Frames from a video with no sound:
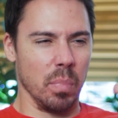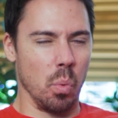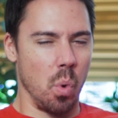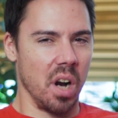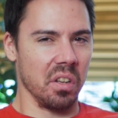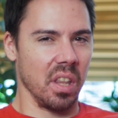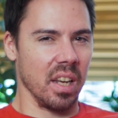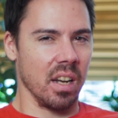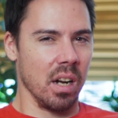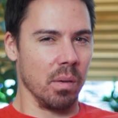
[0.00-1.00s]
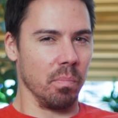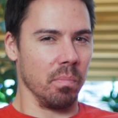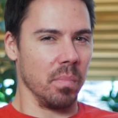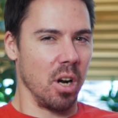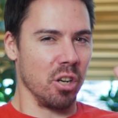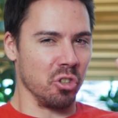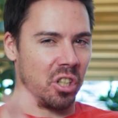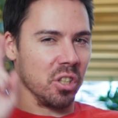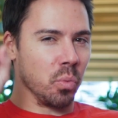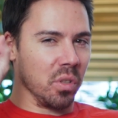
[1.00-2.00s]
But why do they come?
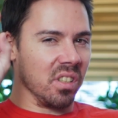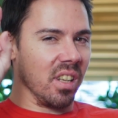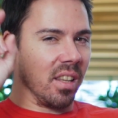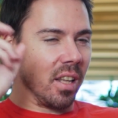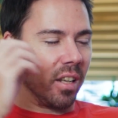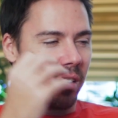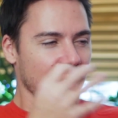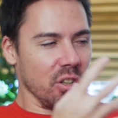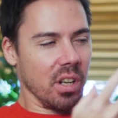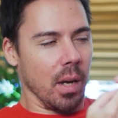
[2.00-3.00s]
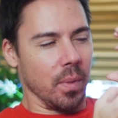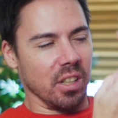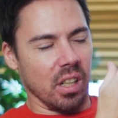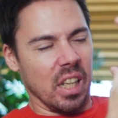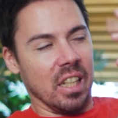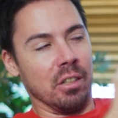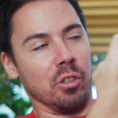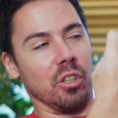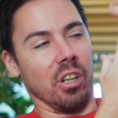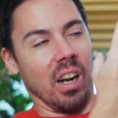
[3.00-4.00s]
Aajonus would say they, they're coming to
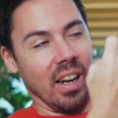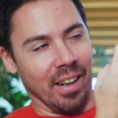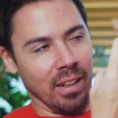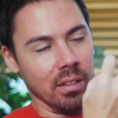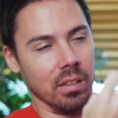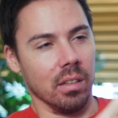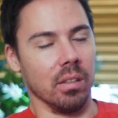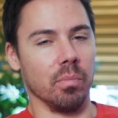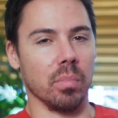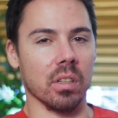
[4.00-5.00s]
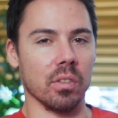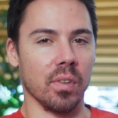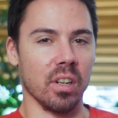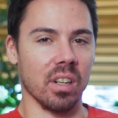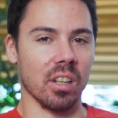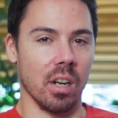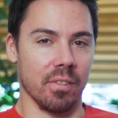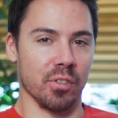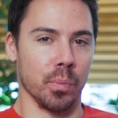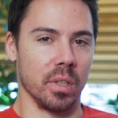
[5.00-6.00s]
heal your eye, but it's very
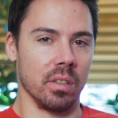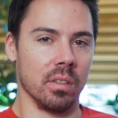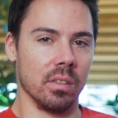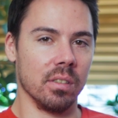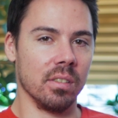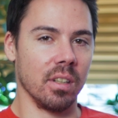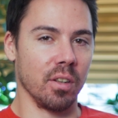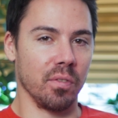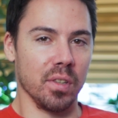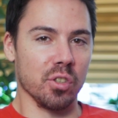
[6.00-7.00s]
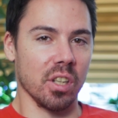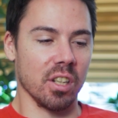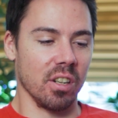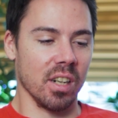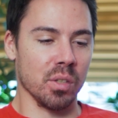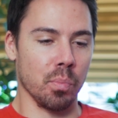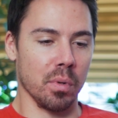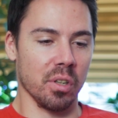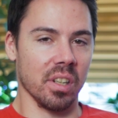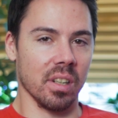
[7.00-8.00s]
uncomfortable. It feels like your eye's
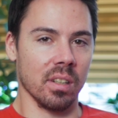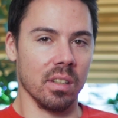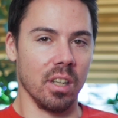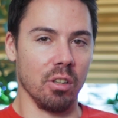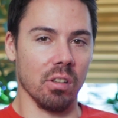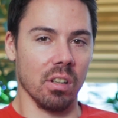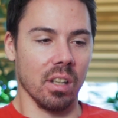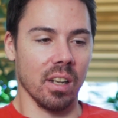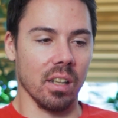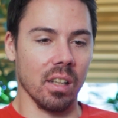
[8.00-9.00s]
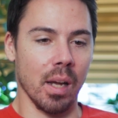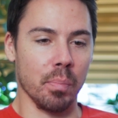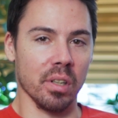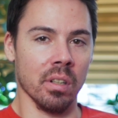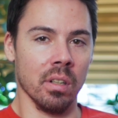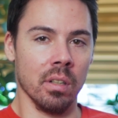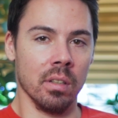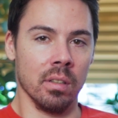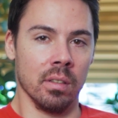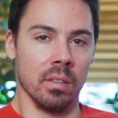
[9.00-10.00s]
burning and you look like a leopard.
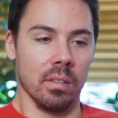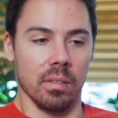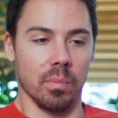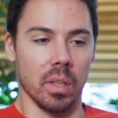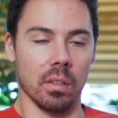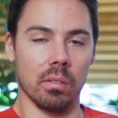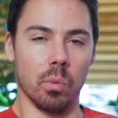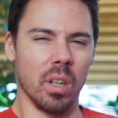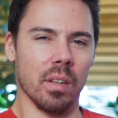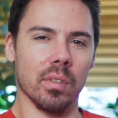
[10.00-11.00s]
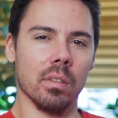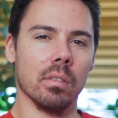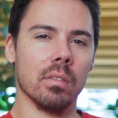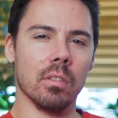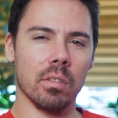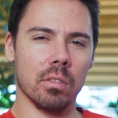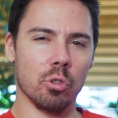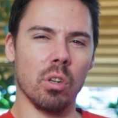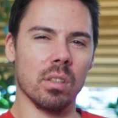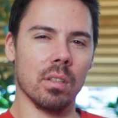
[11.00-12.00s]
But whatever. Just
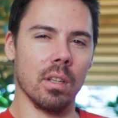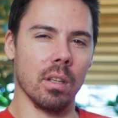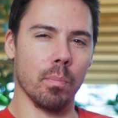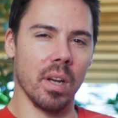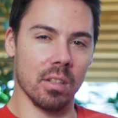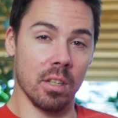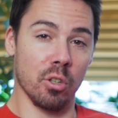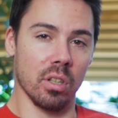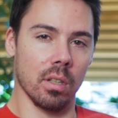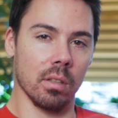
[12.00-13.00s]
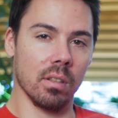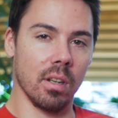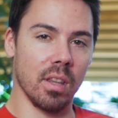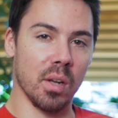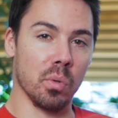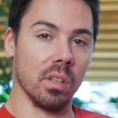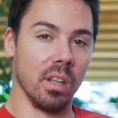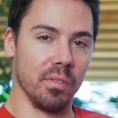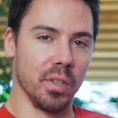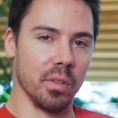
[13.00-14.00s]
trust in the bacteria and they will
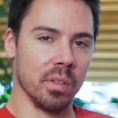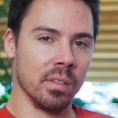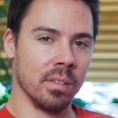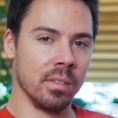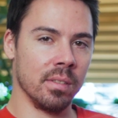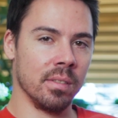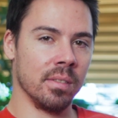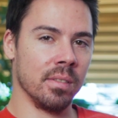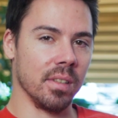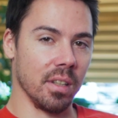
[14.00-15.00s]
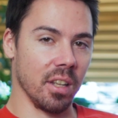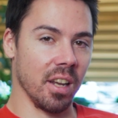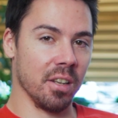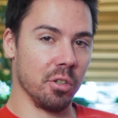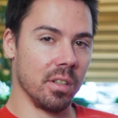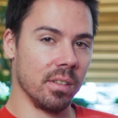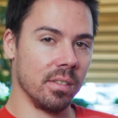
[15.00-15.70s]
love you in the end.